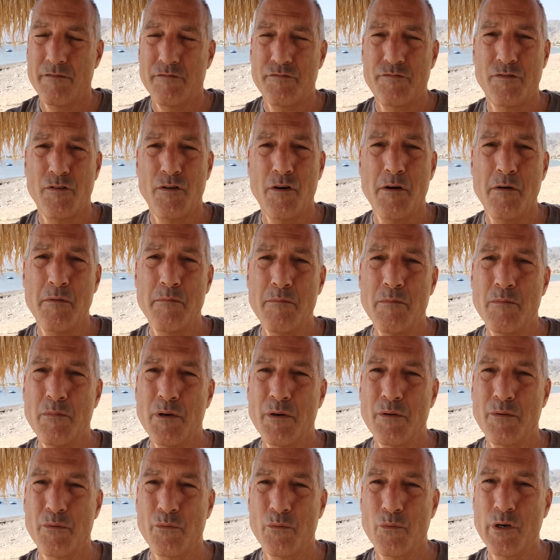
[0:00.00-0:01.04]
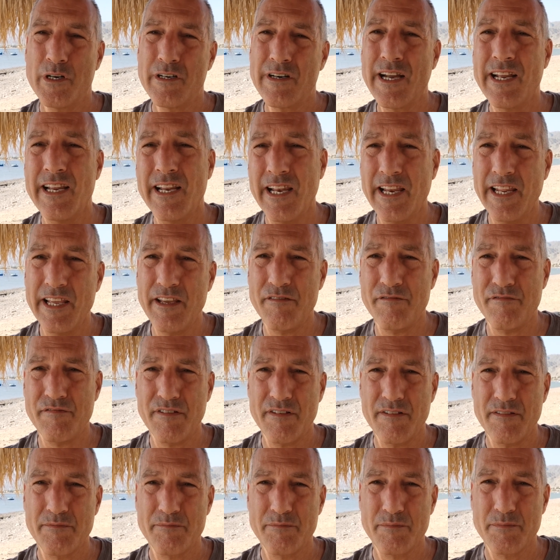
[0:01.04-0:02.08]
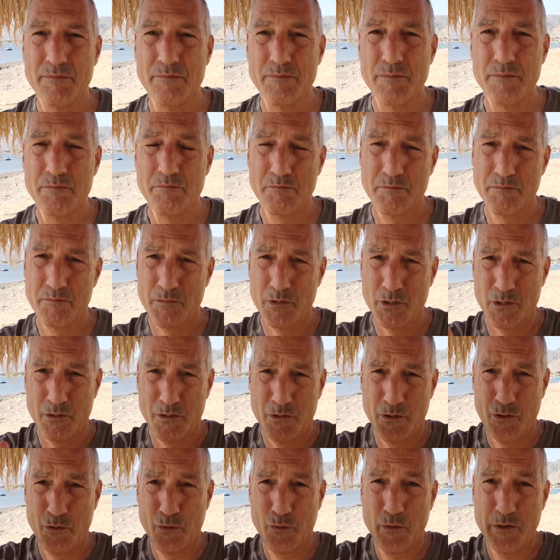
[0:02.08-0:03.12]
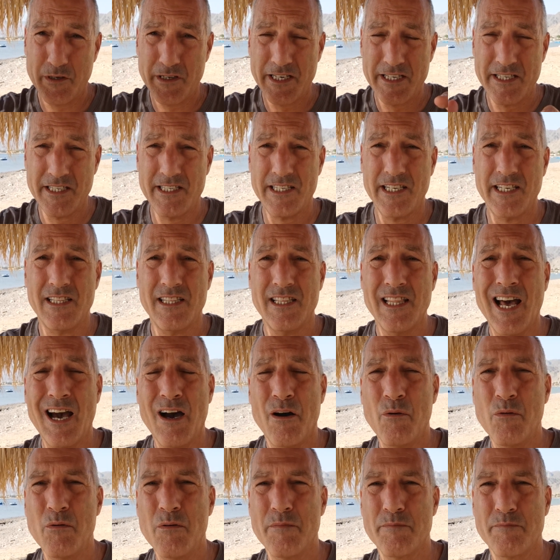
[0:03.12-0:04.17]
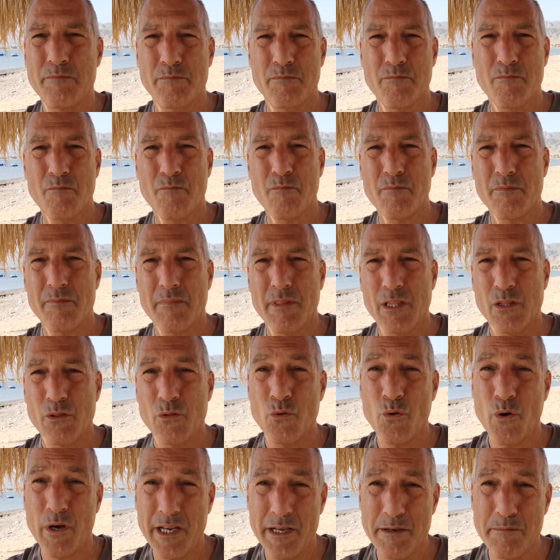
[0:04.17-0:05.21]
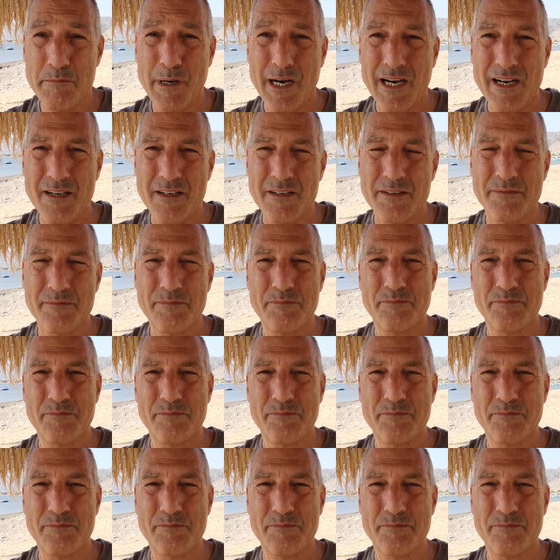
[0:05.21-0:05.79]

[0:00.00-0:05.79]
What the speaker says: From where I live to where I sit now, Nueva,